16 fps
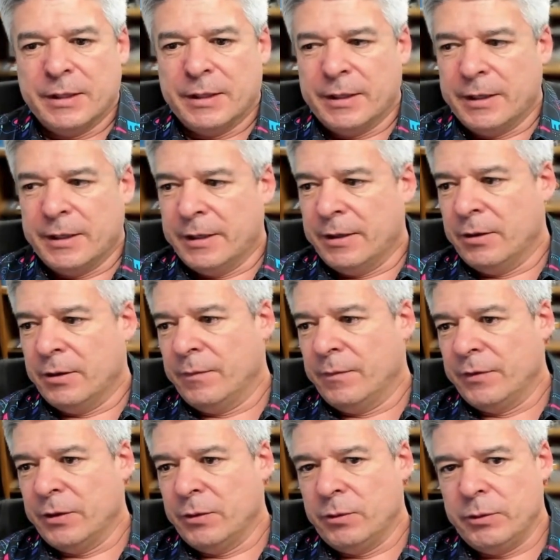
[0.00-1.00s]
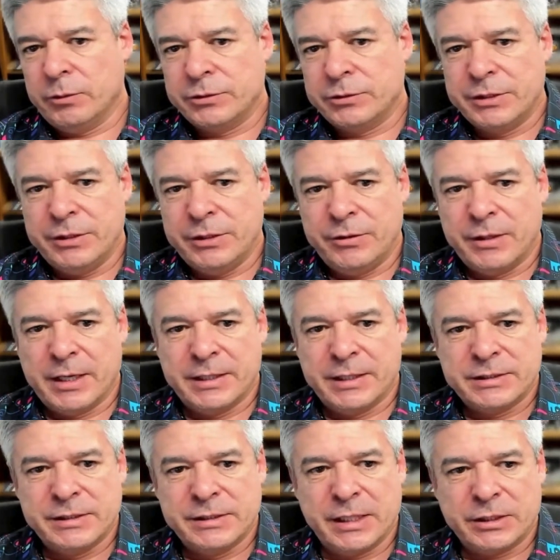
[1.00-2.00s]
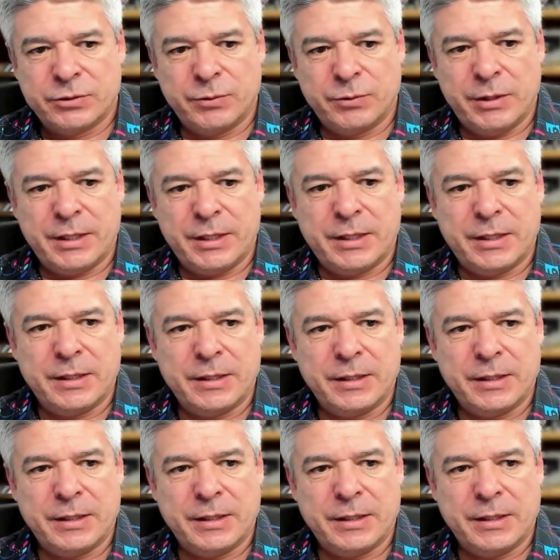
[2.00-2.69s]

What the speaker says: Hopefully we will see you guys next week,